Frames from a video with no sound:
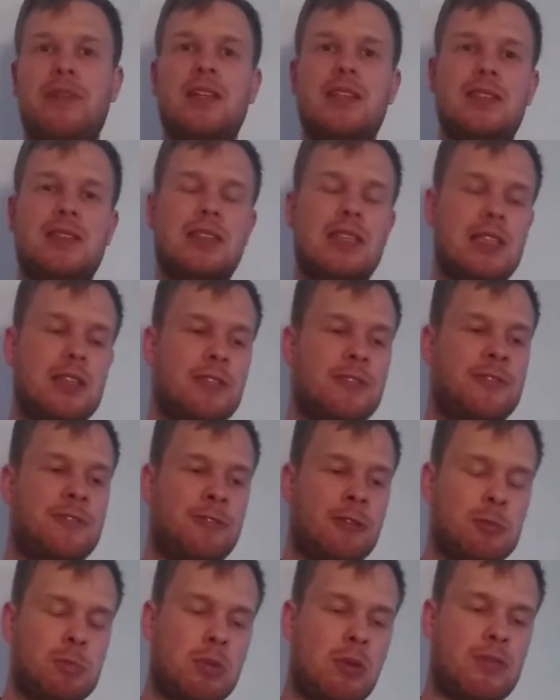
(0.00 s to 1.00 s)
the
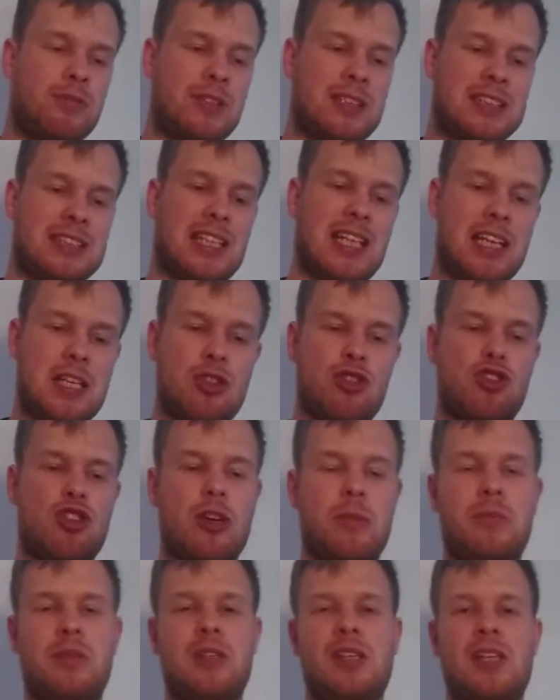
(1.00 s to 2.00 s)
football fans in
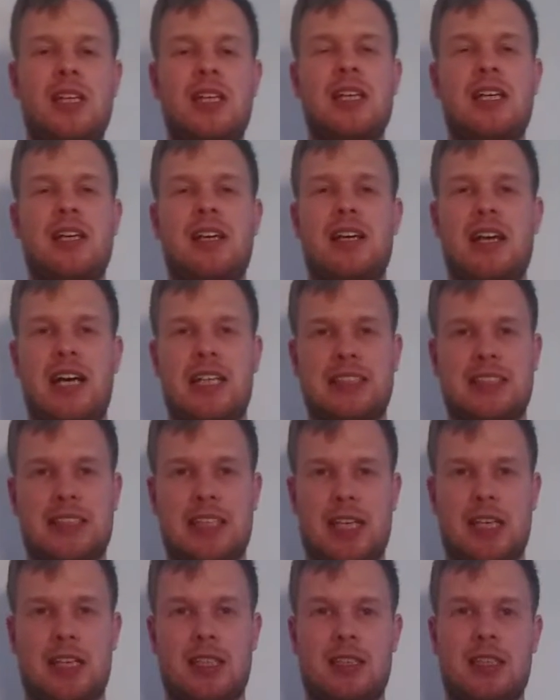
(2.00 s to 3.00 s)
Germany are
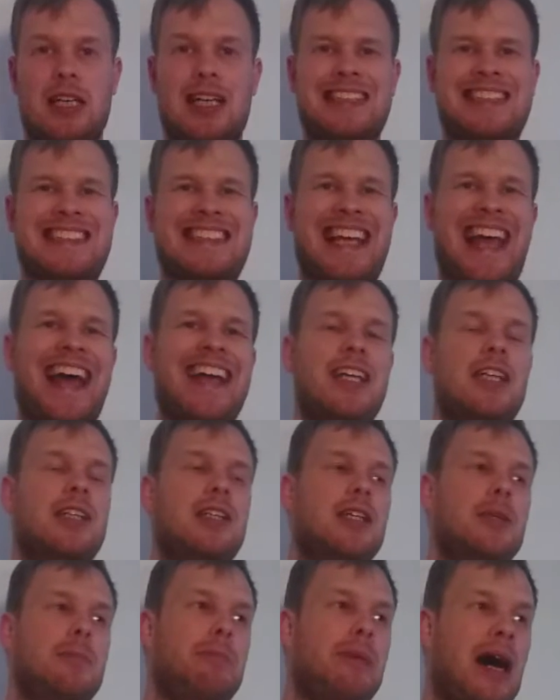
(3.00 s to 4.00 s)
scared
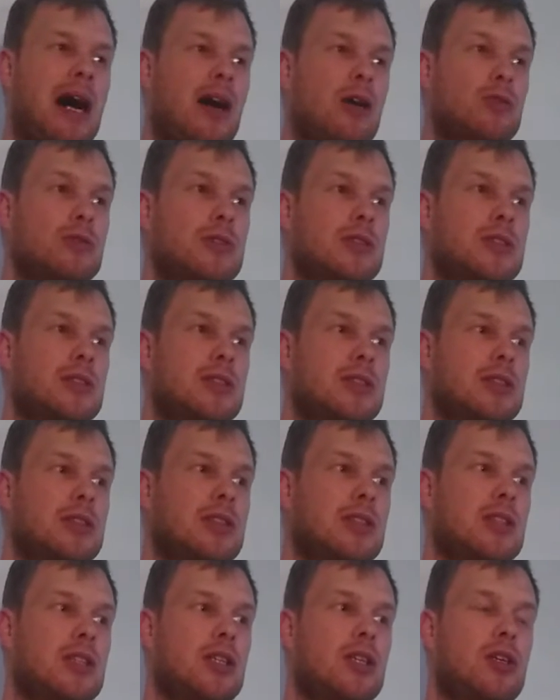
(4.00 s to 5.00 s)
about
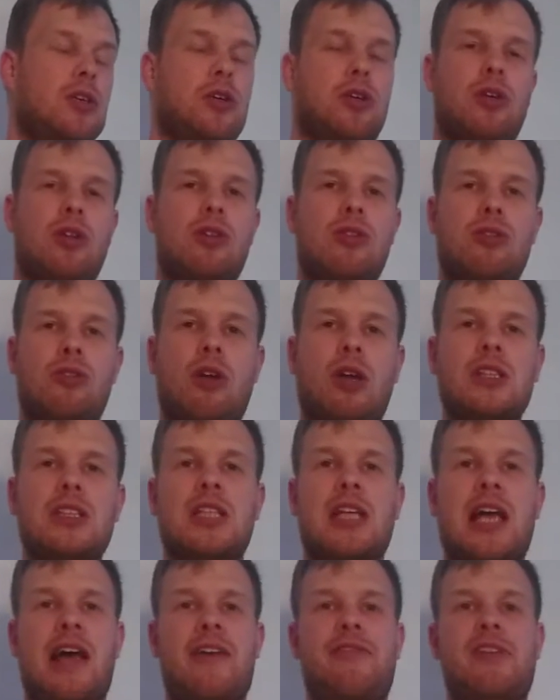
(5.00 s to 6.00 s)

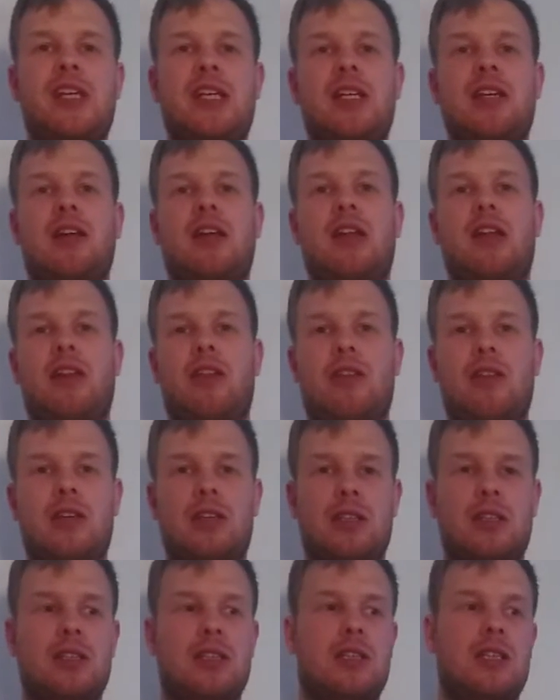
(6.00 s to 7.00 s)
not having
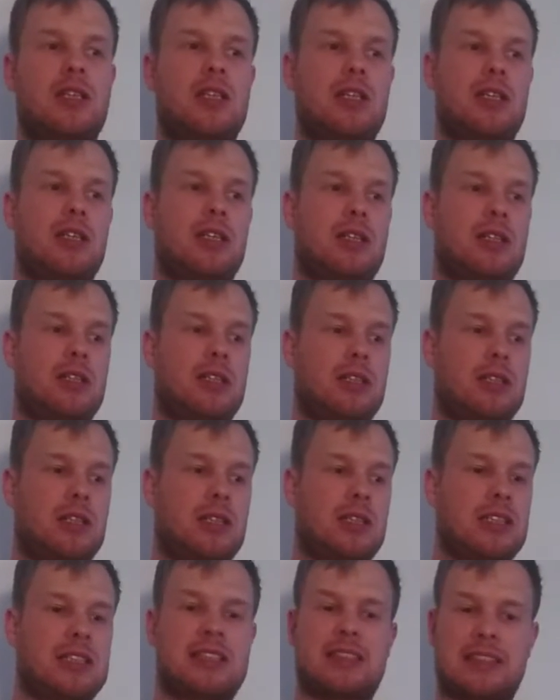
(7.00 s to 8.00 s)
the
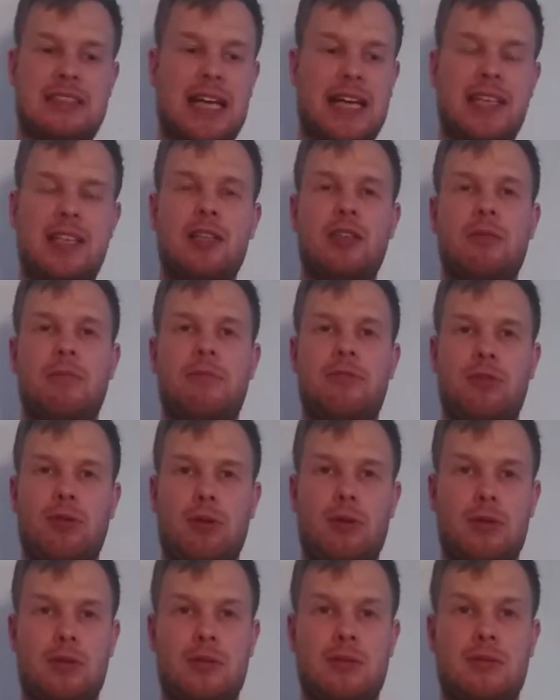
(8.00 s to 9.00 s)
stadium
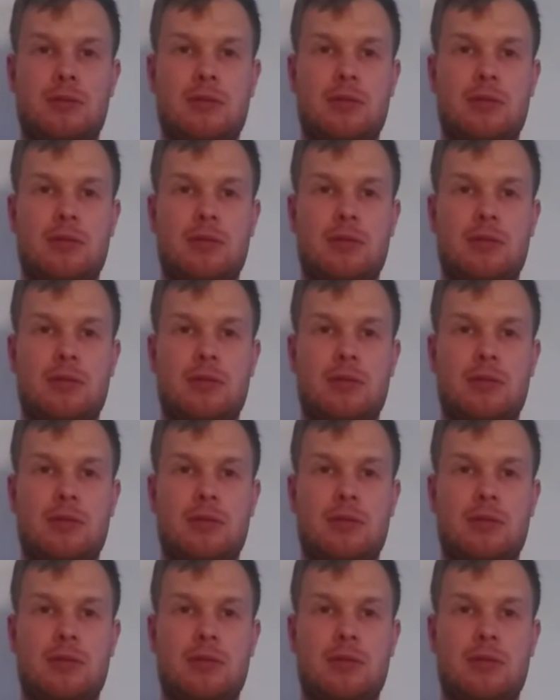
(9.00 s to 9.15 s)
full.